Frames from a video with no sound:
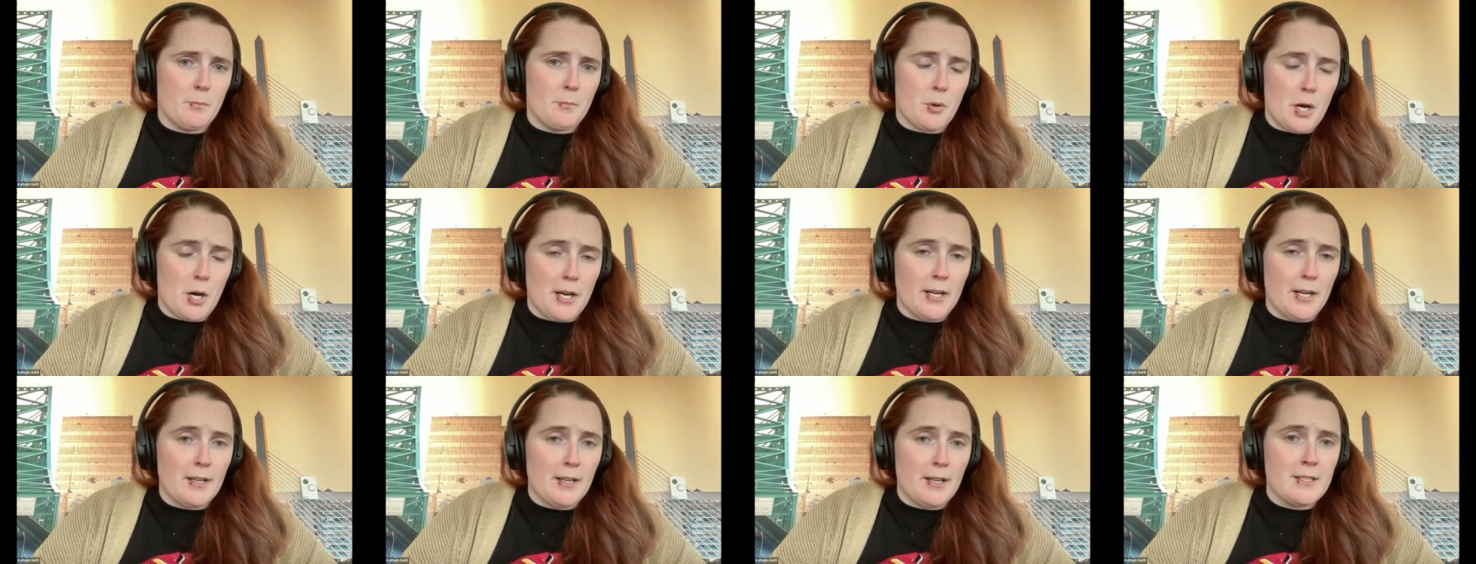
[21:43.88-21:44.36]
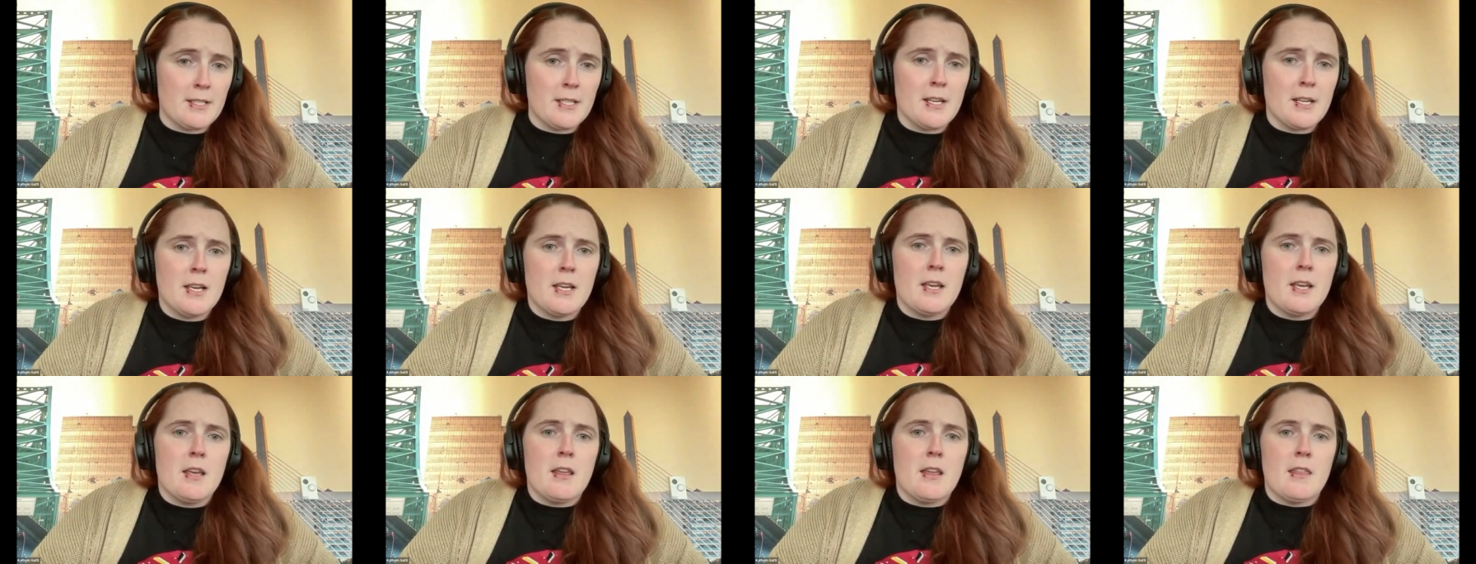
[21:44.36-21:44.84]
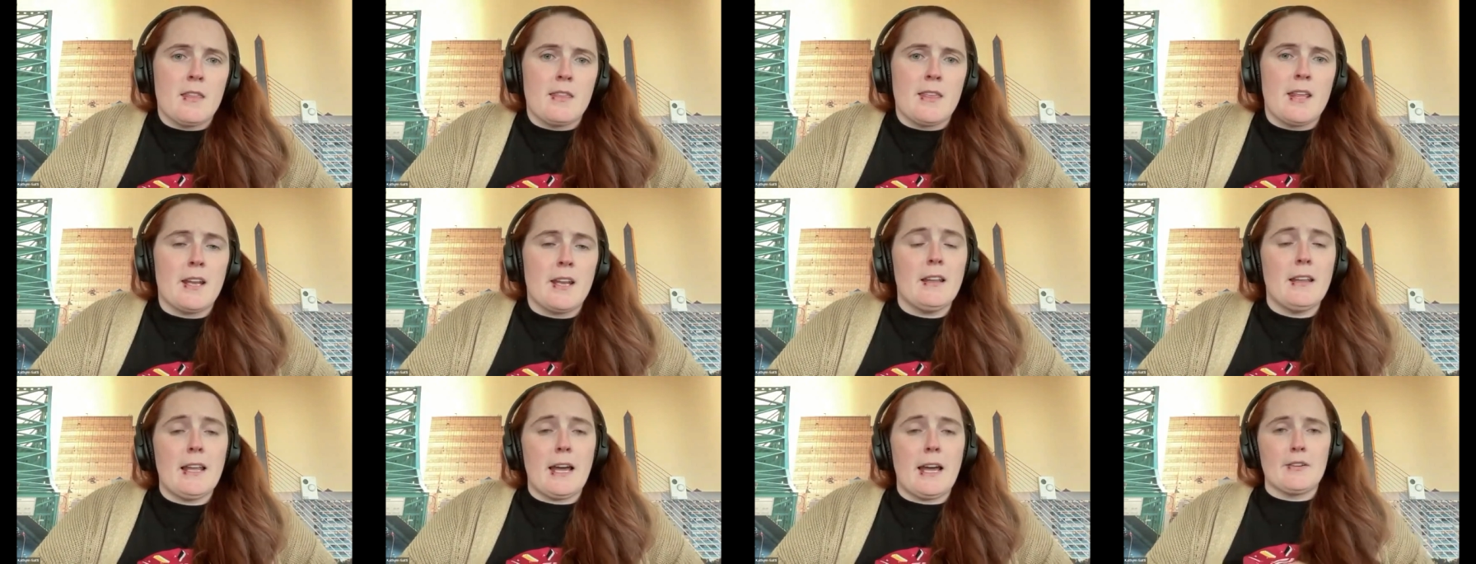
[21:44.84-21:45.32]
product
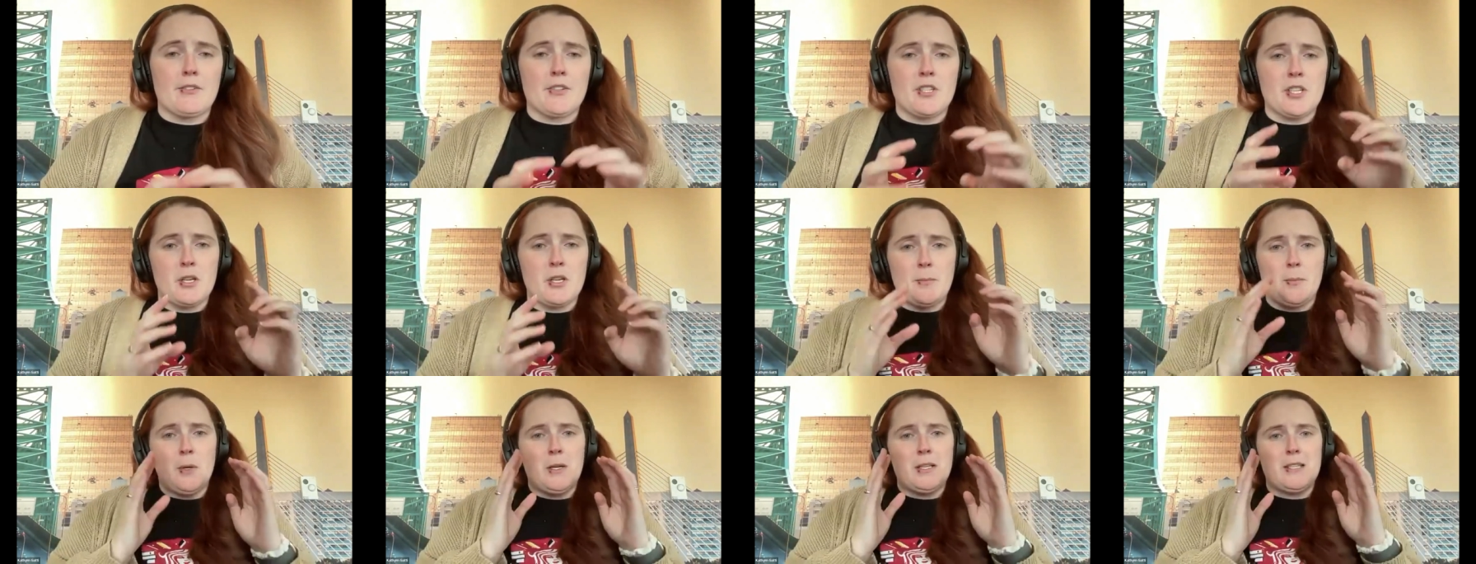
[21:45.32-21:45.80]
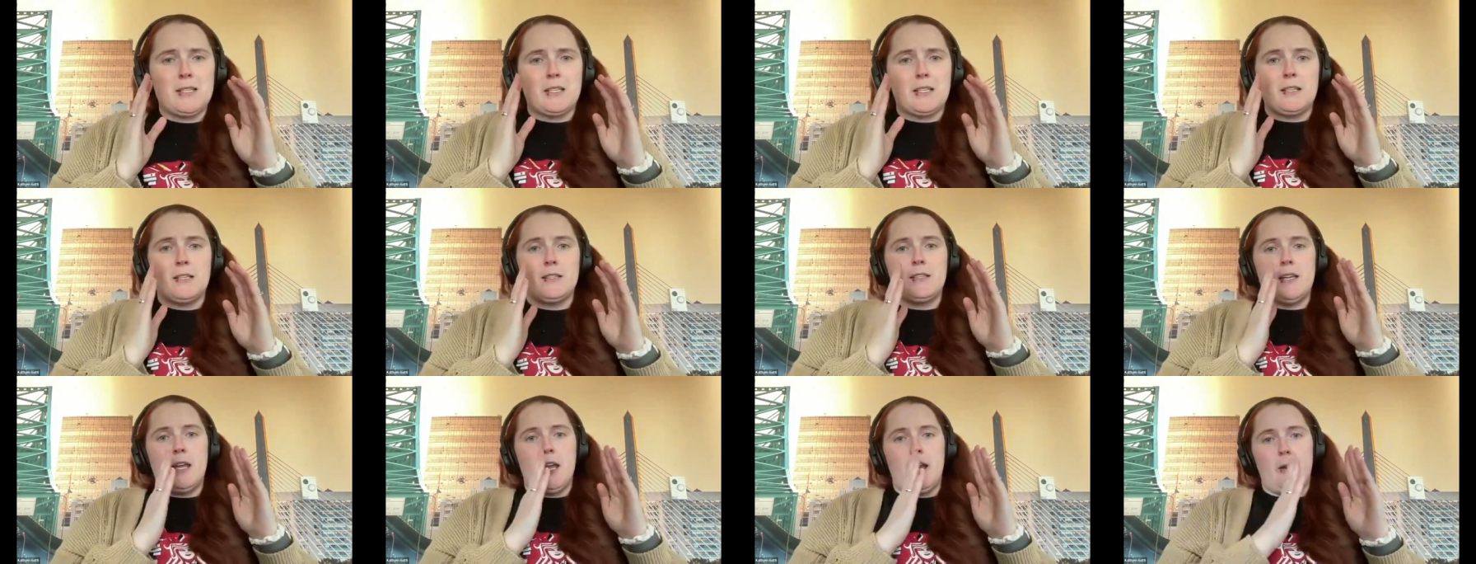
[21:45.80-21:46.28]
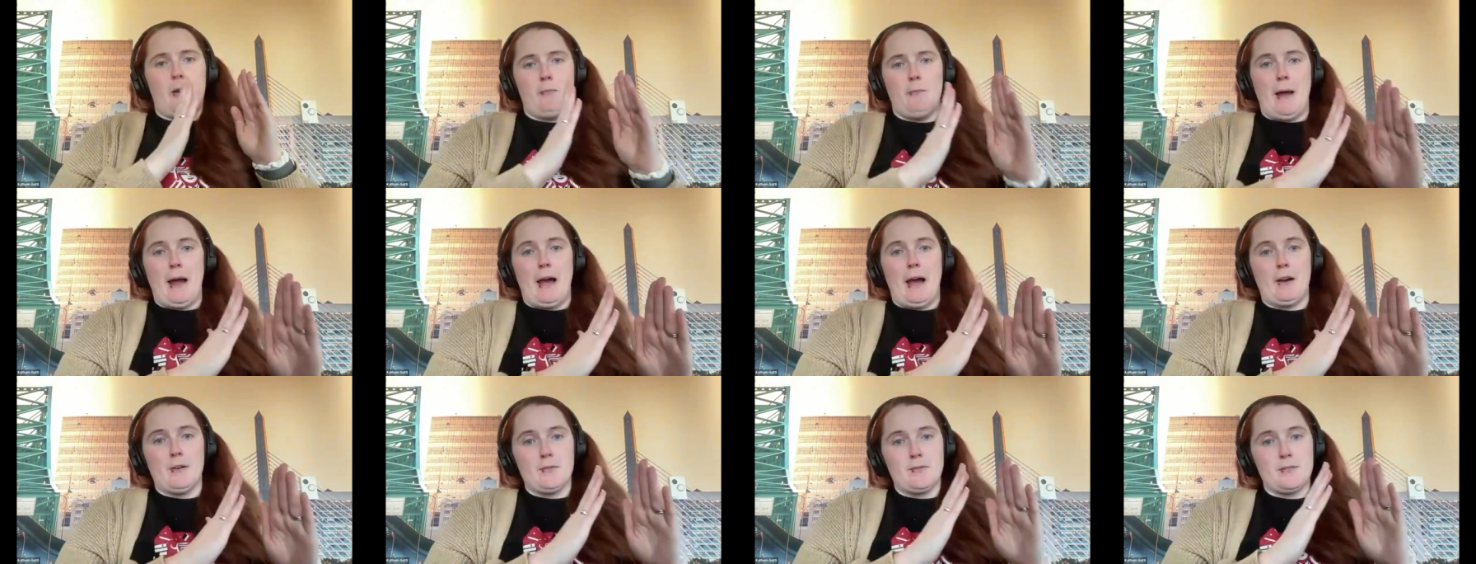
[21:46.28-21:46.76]
that allows you to put date
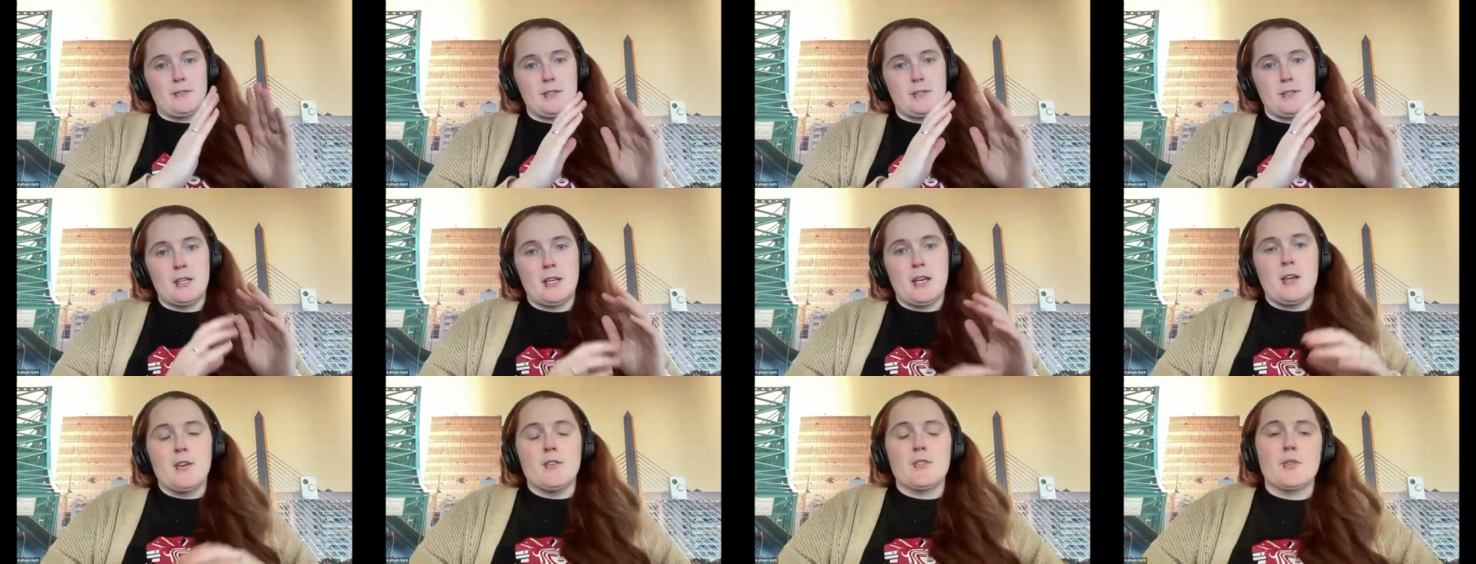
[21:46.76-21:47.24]
bounds.